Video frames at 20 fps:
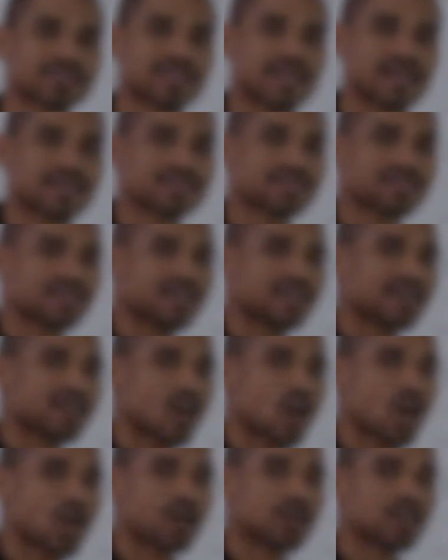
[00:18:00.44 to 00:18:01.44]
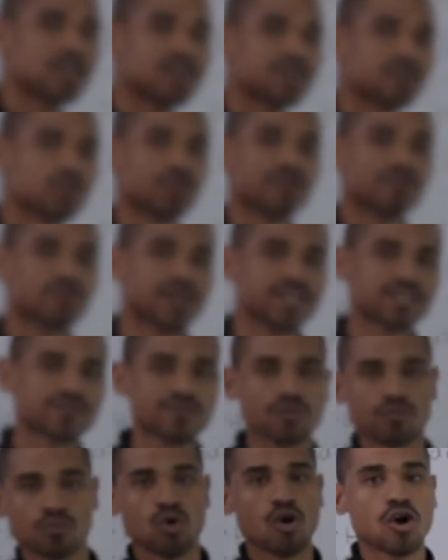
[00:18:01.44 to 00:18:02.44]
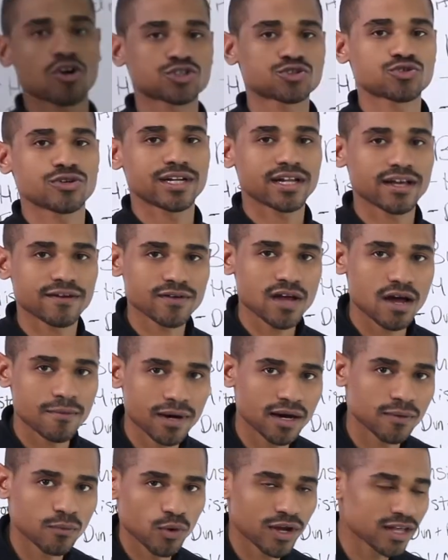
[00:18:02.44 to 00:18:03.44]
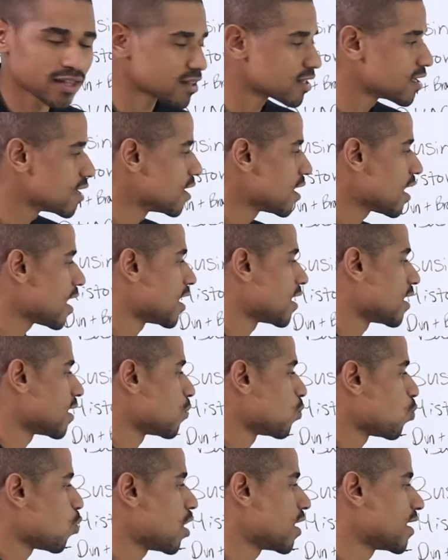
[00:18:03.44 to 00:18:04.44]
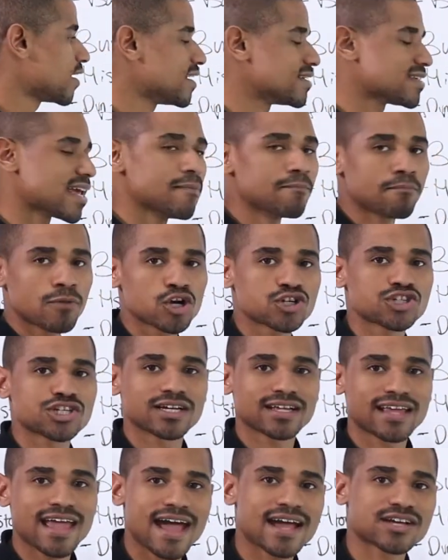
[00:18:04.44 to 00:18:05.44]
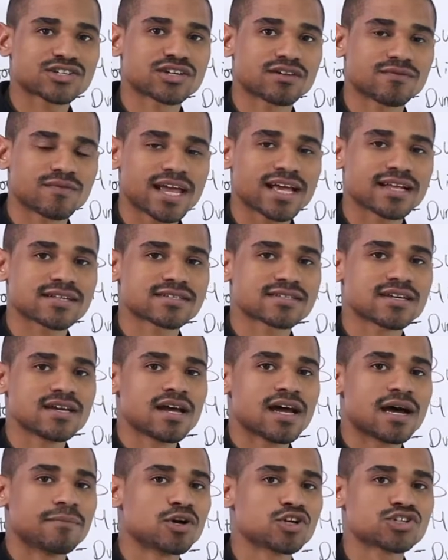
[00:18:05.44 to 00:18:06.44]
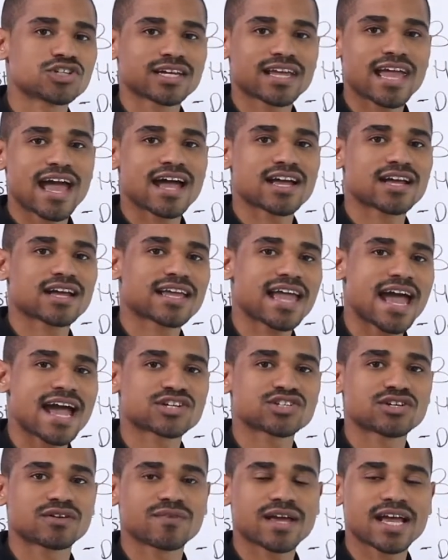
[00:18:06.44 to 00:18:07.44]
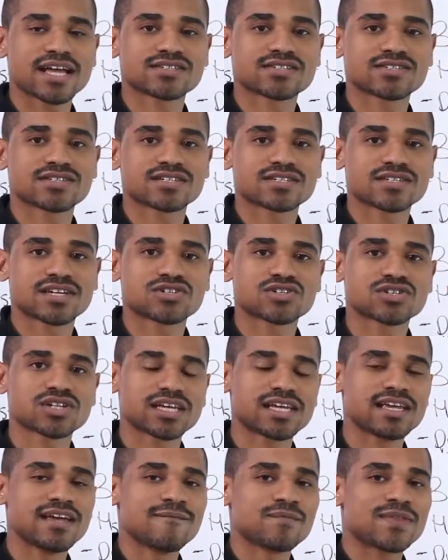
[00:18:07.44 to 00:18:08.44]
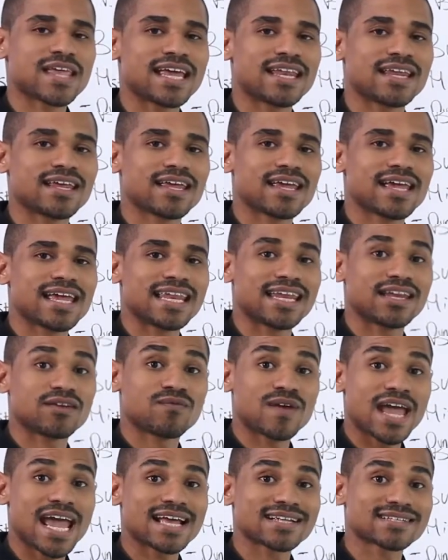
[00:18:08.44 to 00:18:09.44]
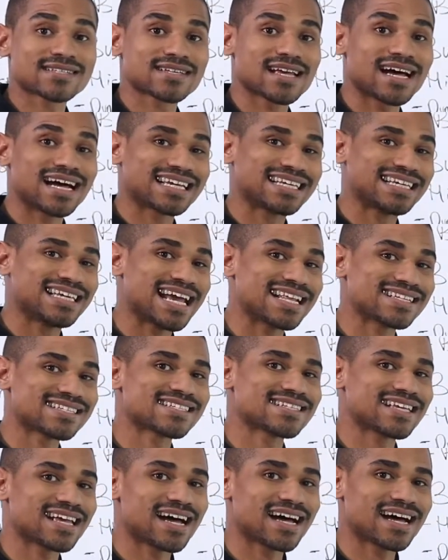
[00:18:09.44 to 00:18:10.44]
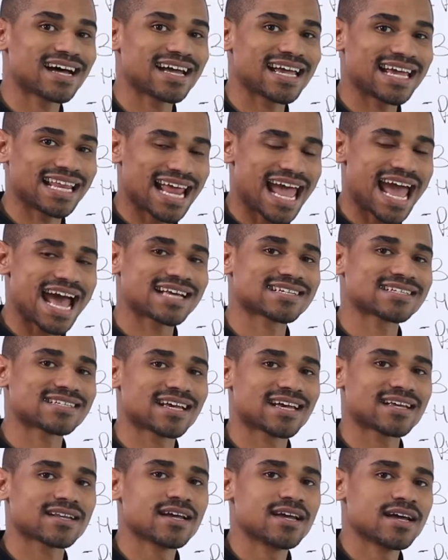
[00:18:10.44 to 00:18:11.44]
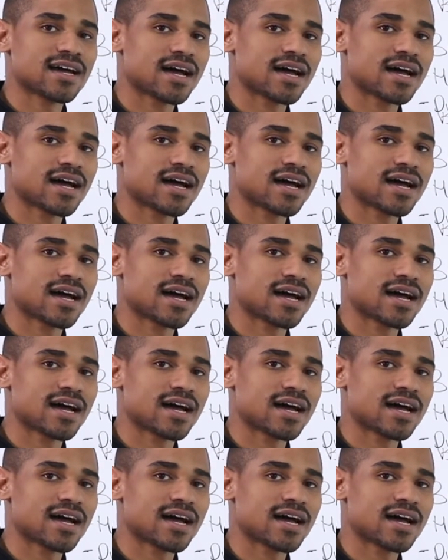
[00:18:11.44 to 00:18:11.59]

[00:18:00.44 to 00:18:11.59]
that our good friends from Wall Street have come up with. One is a merchant cash advance. A merchant cash advance is essentially an advance against an asset,